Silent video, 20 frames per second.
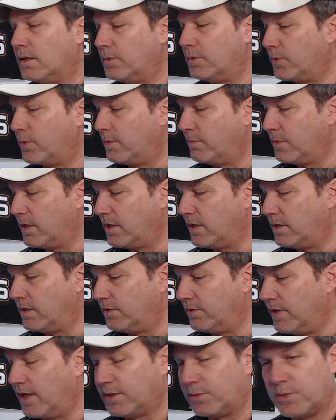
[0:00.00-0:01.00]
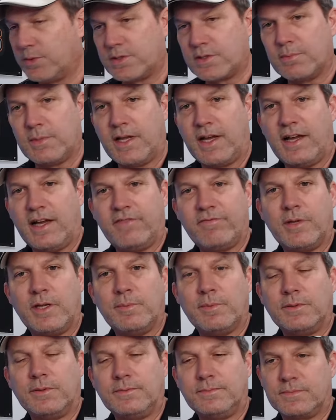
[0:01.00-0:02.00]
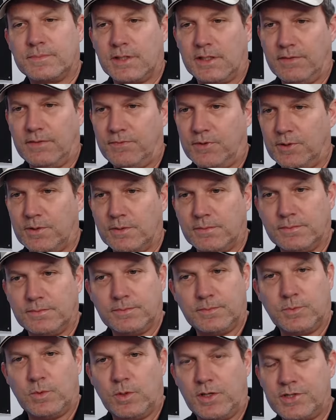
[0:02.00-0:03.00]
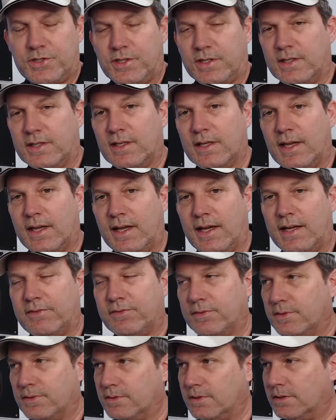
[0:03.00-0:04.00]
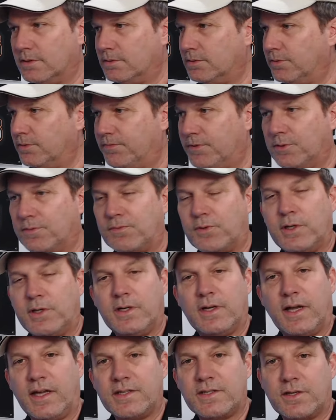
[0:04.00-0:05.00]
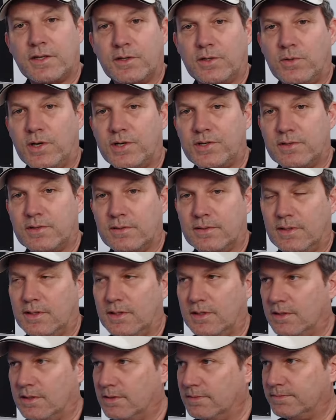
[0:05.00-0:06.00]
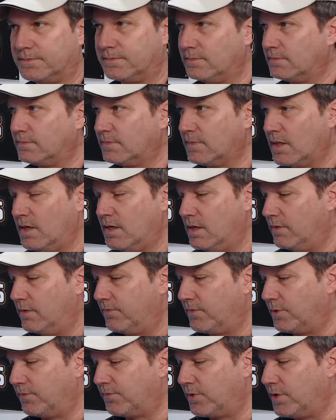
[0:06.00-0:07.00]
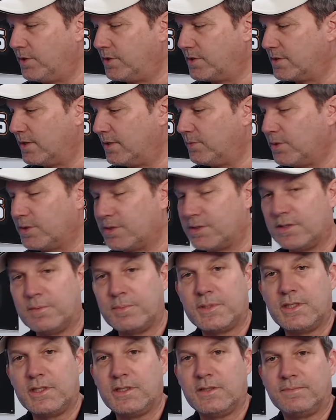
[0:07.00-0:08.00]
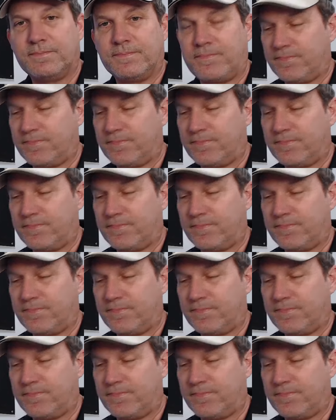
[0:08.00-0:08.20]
We may interact with some live people. If you're watching in the live, then feel free to ask a question. Feel free to say, what's up, Tim?